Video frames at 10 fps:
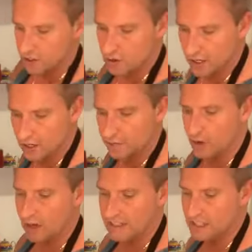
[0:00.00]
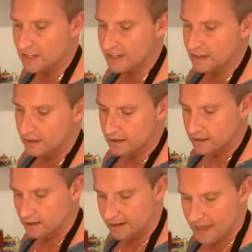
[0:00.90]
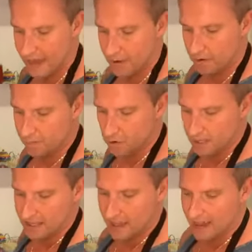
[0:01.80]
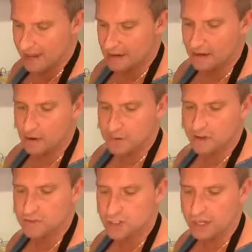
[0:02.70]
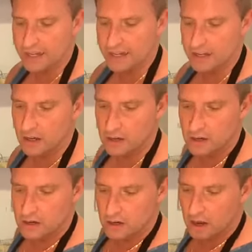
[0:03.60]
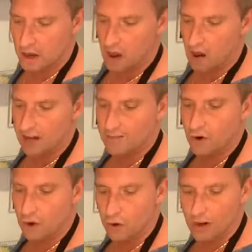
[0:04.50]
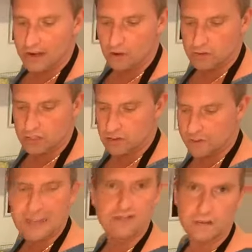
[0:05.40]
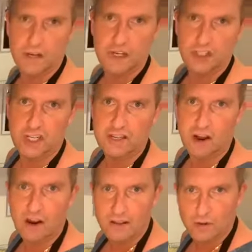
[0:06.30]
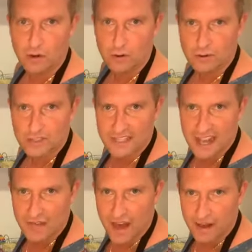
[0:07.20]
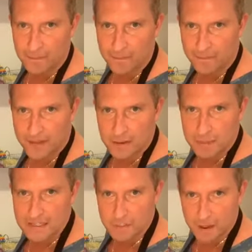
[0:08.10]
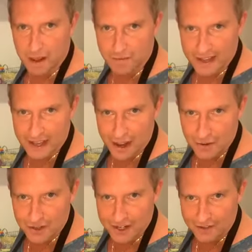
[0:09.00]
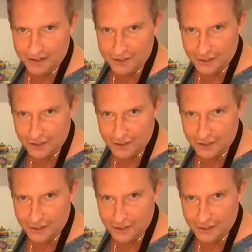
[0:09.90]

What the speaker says: cooking up nicely now. I'm cooking that in a little bit of chili olive oil and also some extra virgin olive oil together. Peter Paver, hello, good evening to